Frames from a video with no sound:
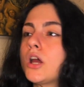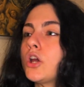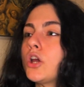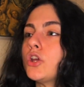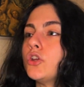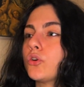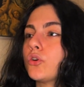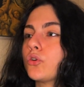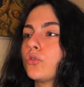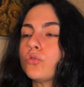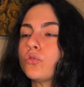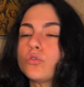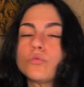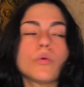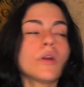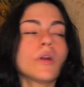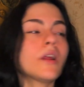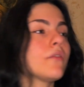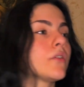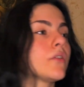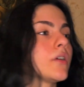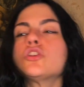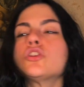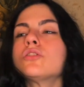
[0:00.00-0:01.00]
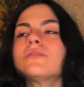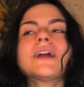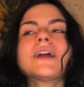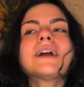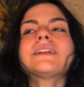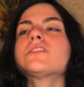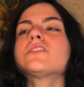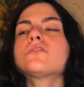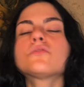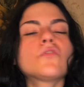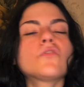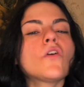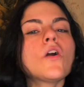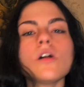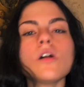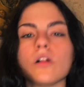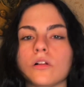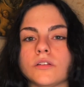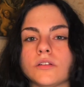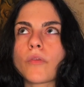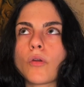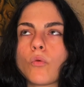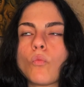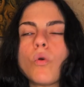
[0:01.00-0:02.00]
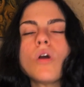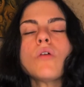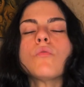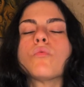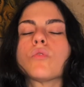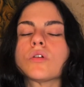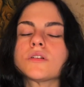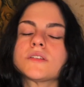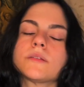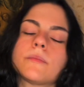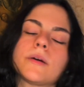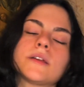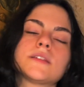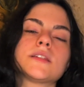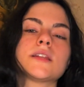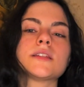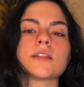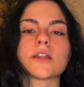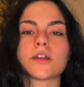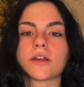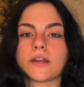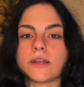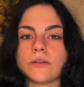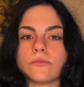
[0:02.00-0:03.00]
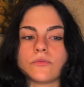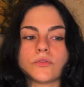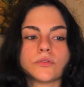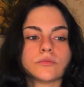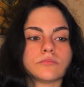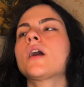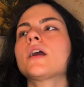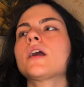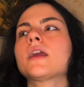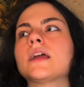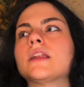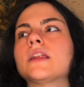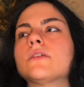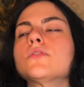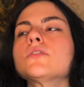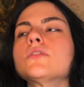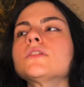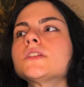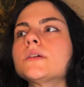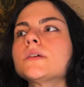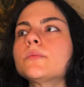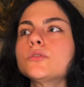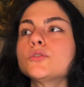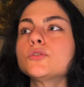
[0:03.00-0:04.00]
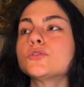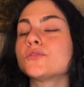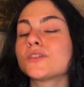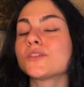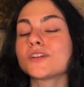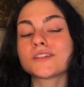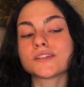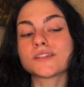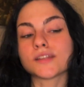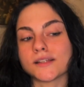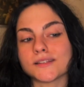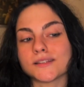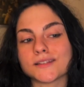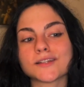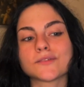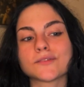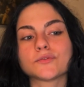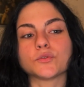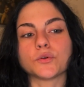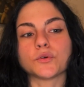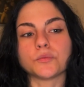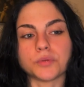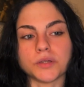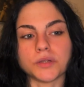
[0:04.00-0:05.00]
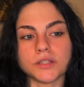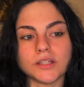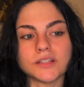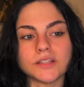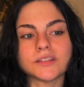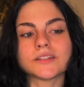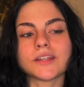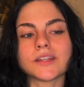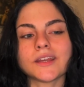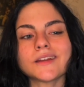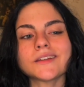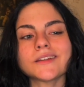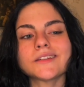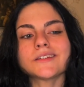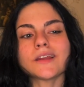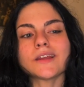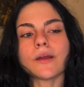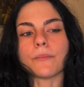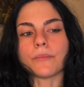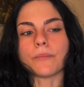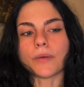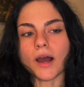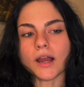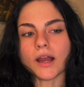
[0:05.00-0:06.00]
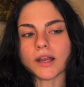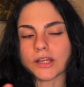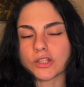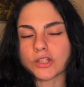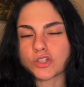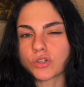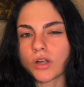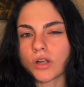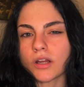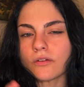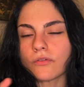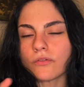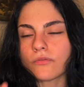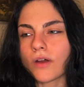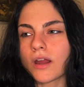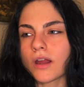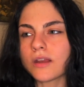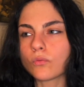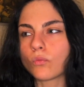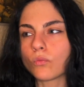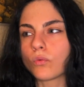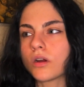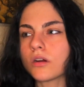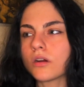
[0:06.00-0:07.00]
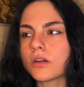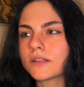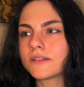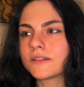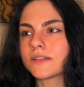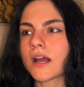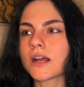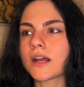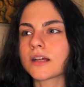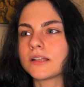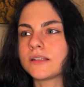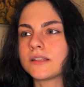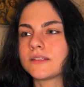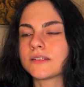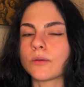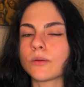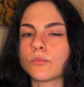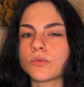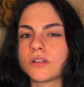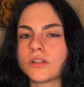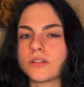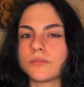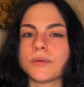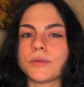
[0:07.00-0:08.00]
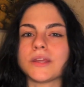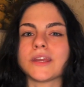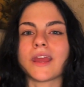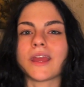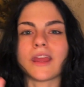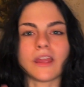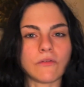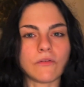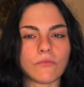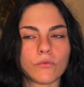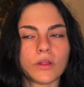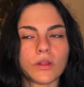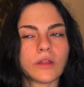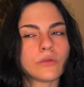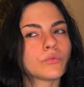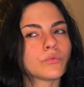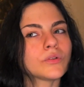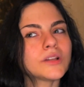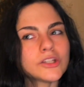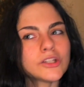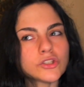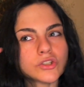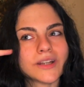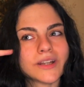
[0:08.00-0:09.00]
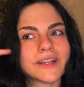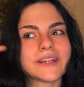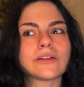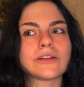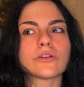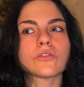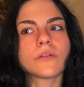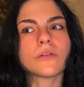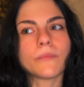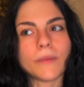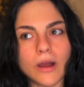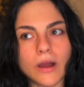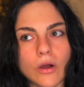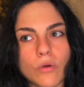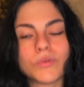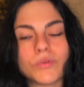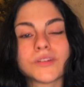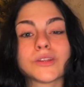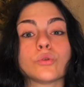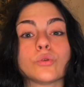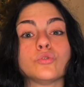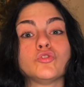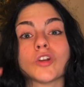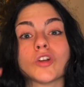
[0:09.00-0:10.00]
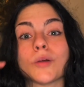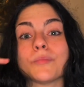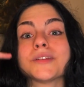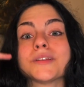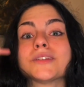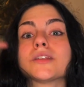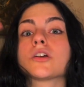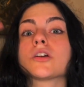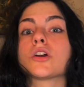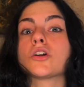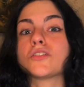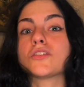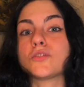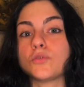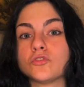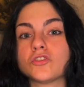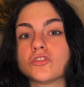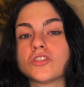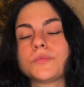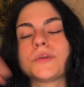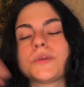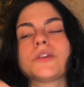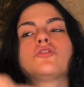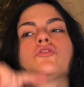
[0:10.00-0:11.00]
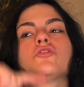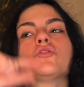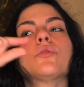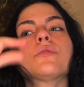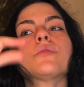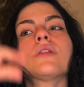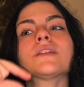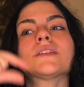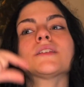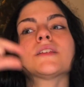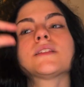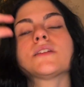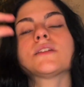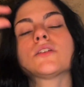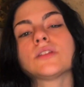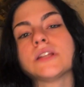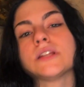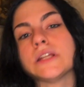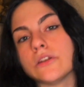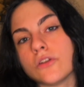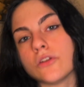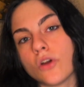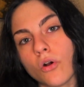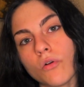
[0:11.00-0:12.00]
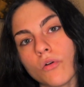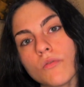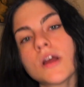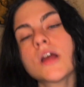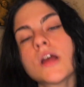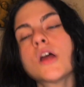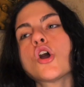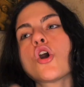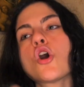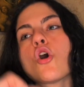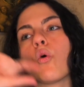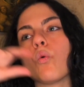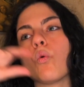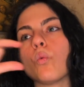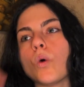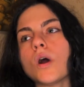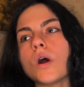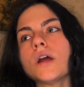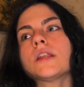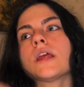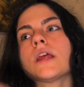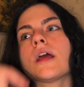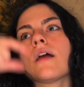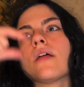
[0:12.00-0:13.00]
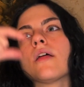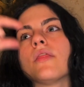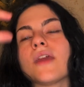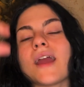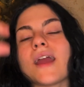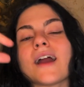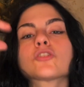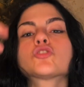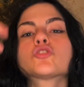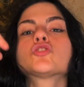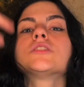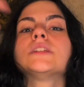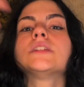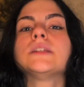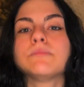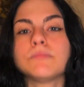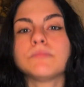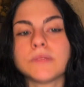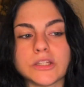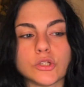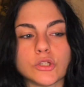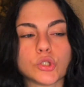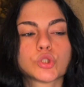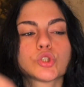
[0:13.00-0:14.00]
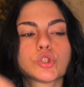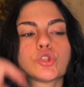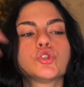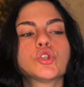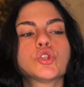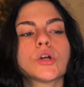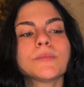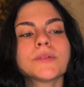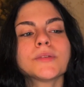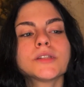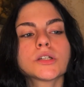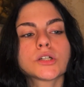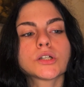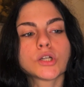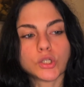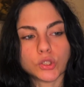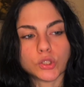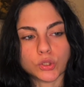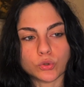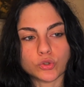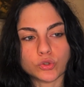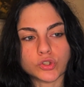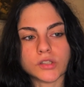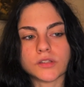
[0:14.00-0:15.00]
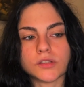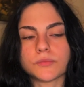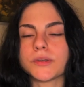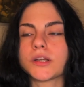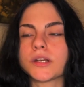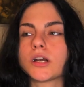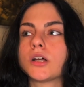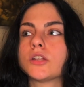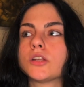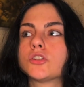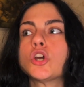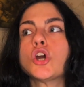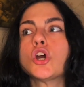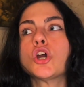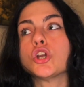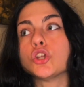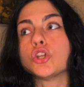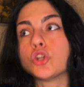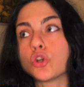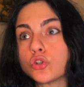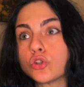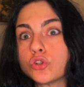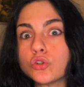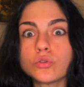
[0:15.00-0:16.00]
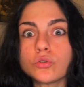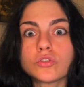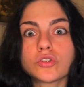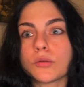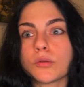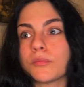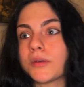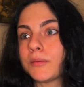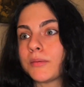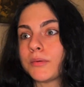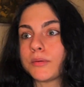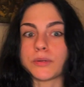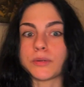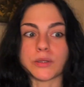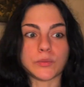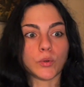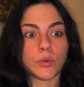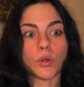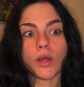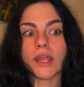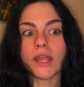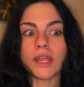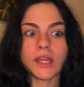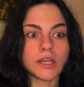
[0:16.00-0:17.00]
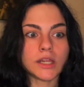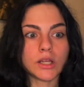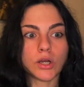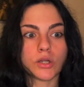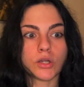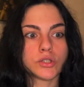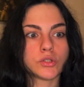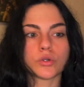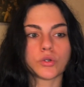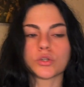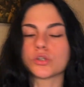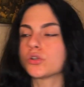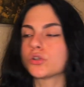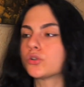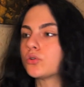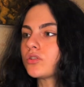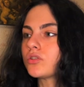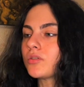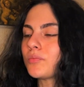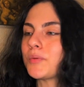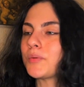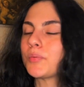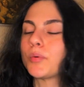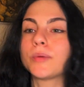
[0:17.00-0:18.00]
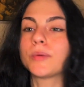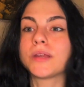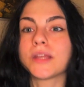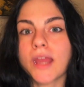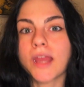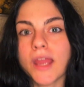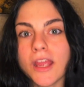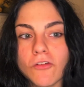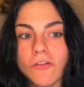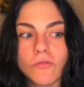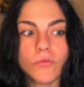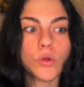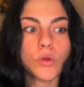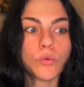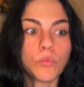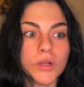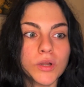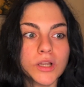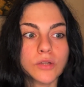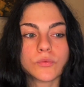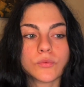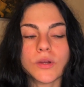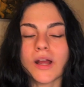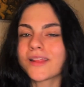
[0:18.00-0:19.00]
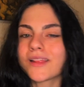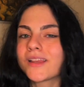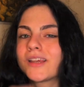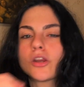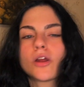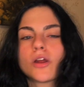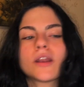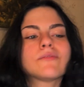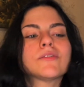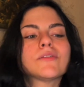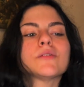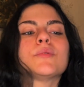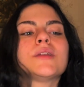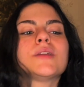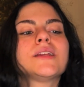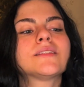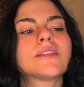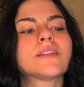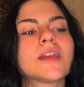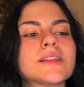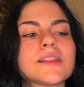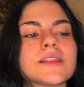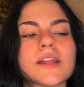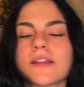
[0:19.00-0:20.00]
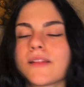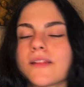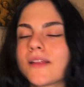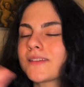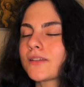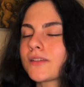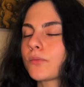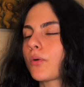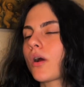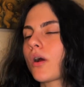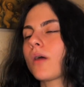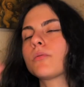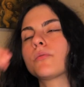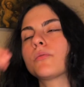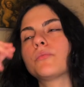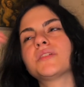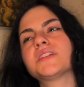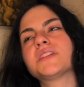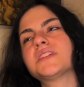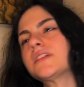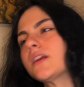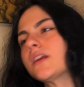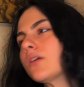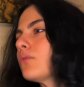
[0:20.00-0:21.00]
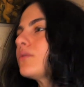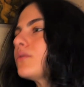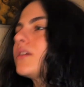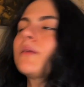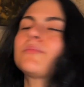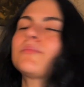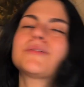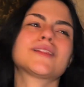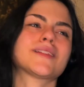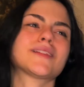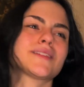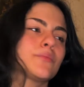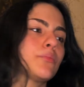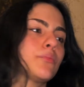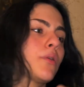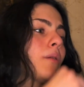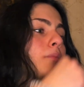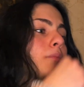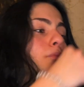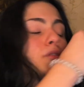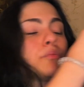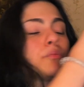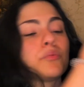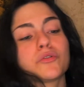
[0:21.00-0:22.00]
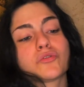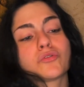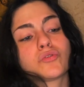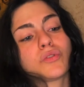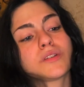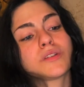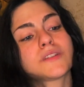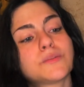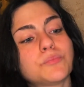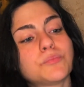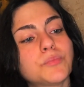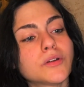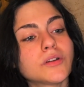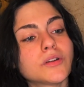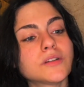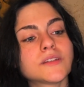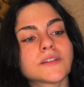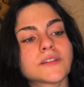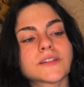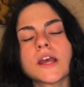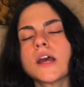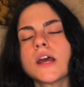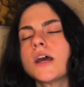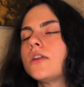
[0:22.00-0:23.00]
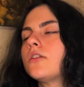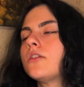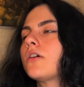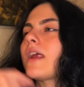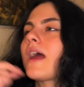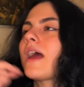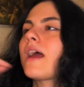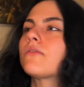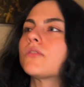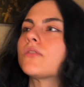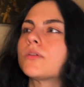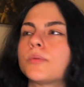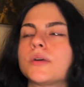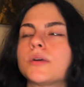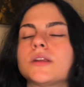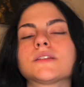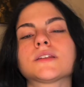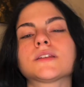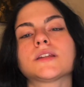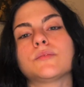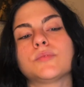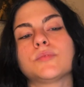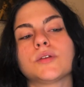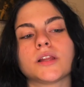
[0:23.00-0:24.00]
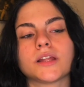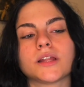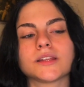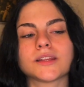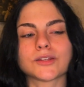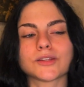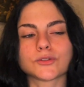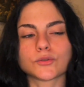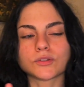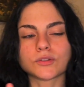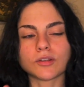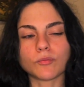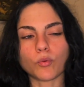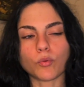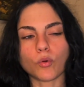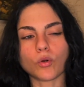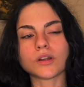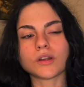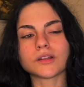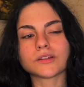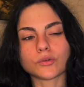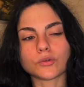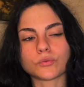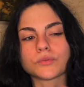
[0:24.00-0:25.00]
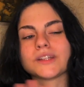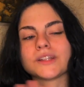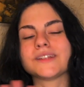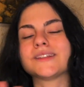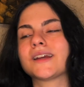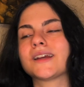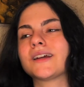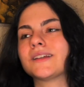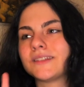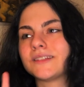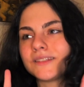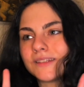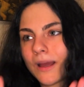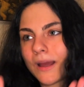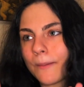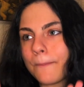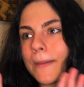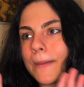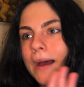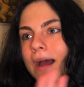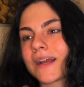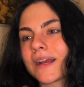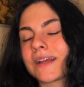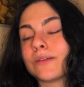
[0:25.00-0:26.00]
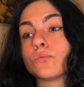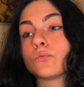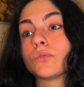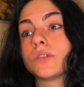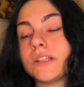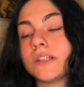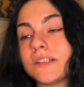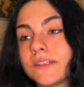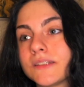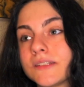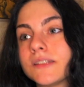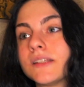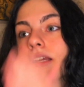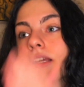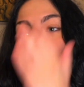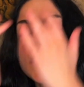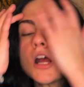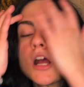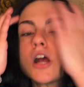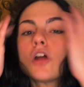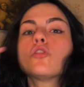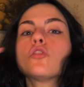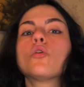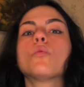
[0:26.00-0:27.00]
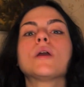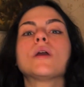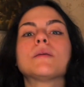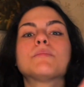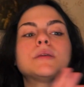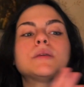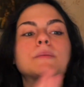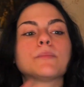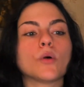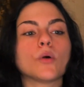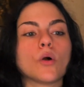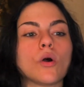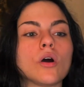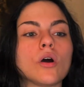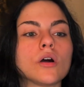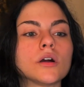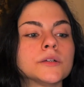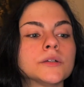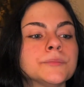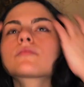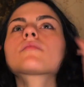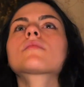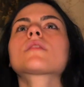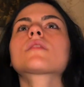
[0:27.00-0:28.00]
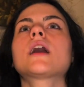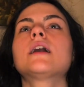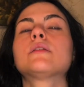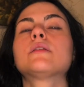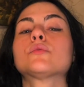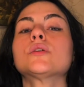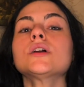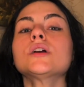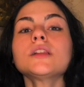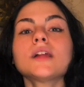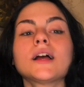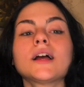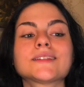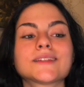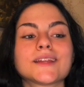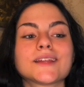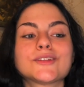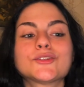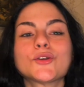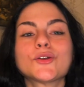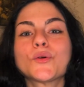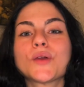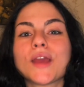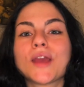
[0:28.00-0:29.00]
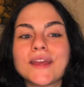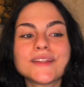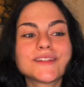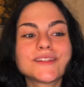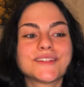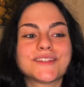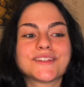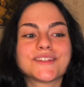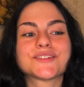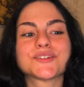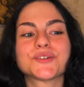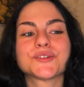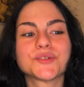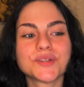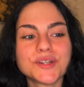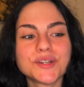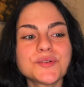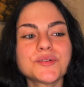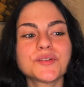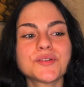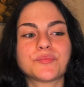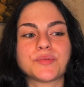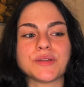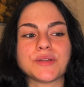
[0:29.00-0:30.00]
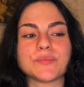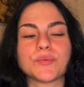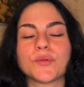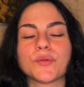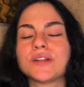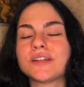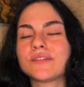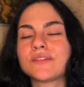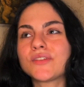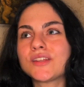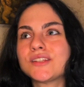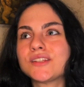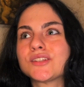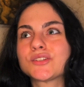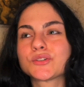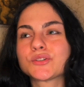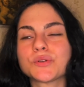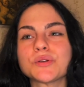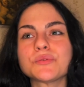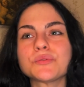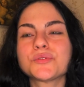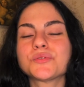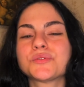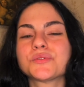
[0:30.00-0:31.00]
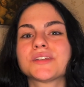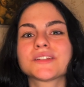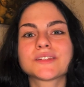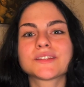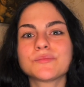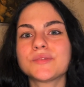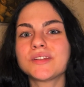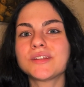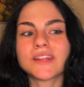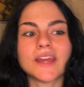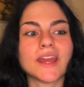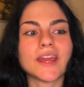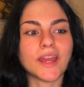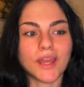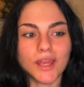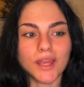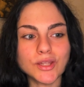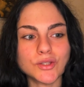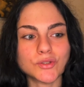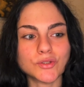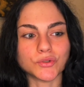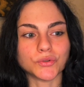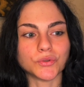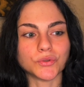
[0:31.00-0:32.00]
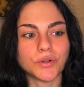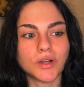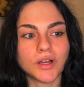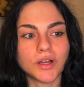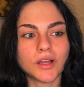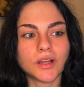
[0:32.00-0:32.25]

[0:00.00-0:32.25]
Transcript: Your group, whatever. That's false. What words am I saying that are hateful? Again, if you're someone who's very sensitive to opinions, take a step back and try to find where exactly someone is being hateful and really try to hear them out without jumping to conclusions, because you don't necessarily know what they actually mean. You're just jumping to conclusions because you're used to maybe people hating on you, or you're used to people being hateful, when in reality, not everybody's like that. And that's the problem with stereotyping. That's the problem with personal experiences. Not everybody's gonna be like that. So it's important to really take a step back and really see the way people are and realize that it's okay to disagree with people, and if they disagree with you, it doesn't mean they hate you.